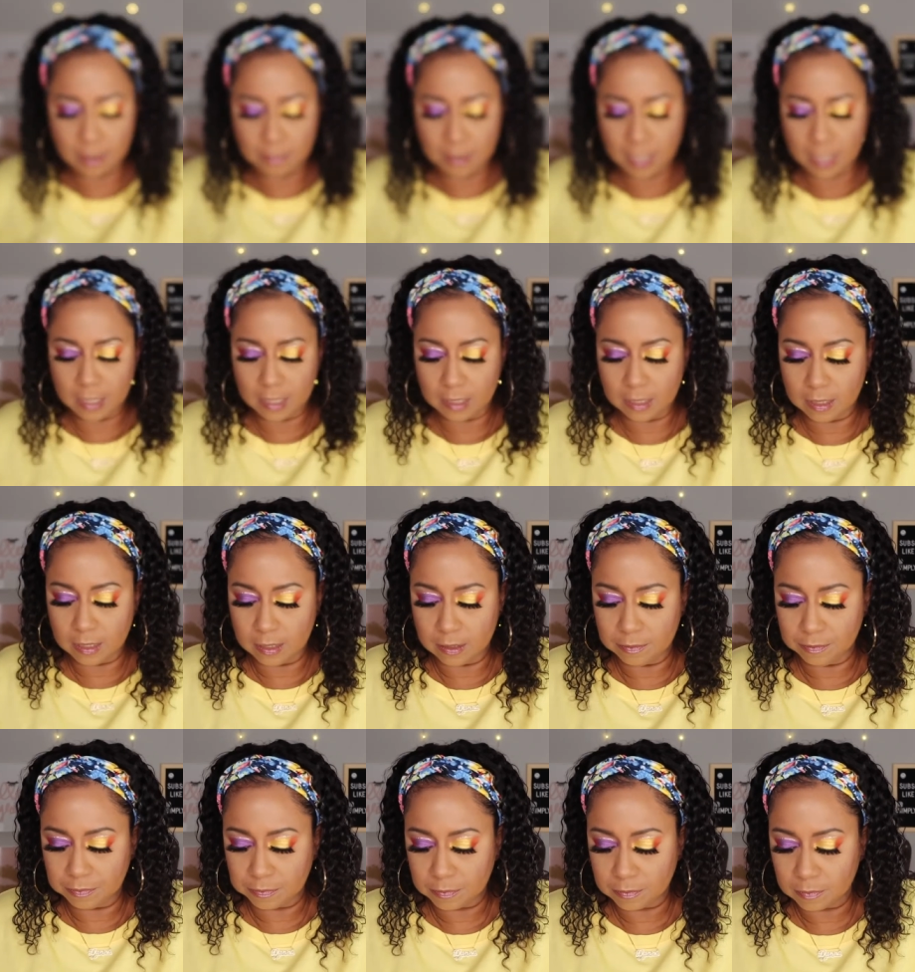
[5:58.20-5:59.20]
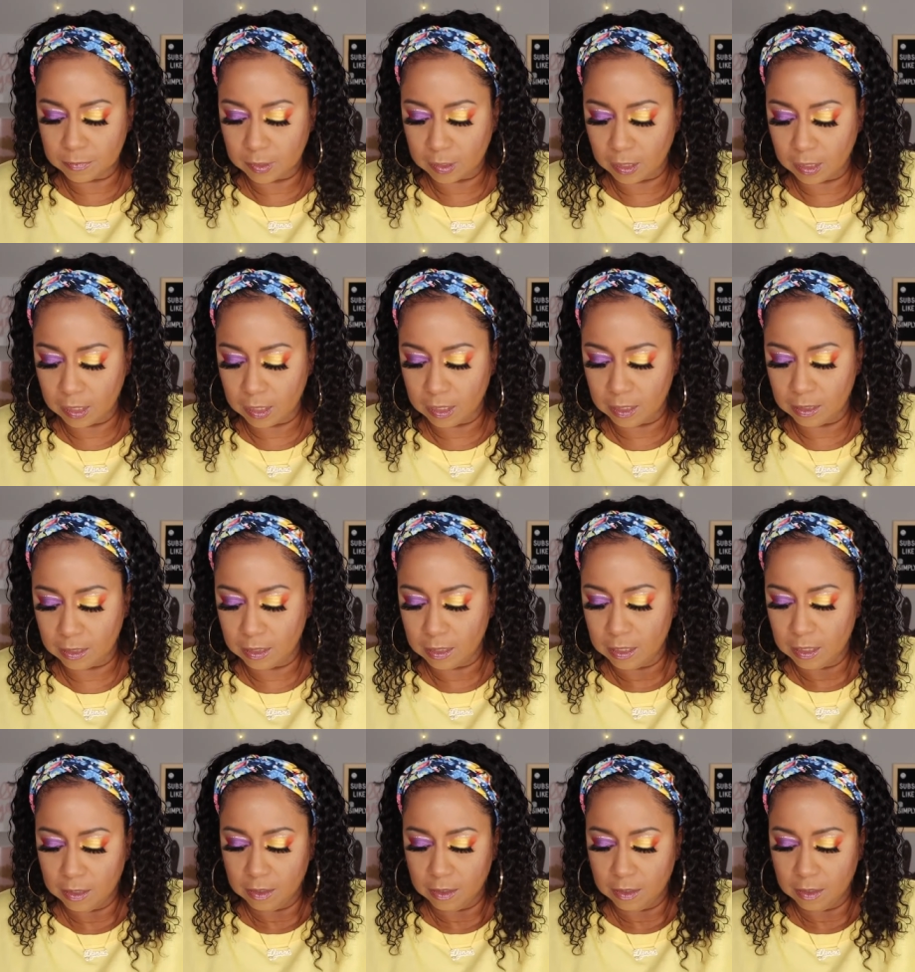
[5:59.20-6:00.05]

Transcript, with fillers: i'm not a um a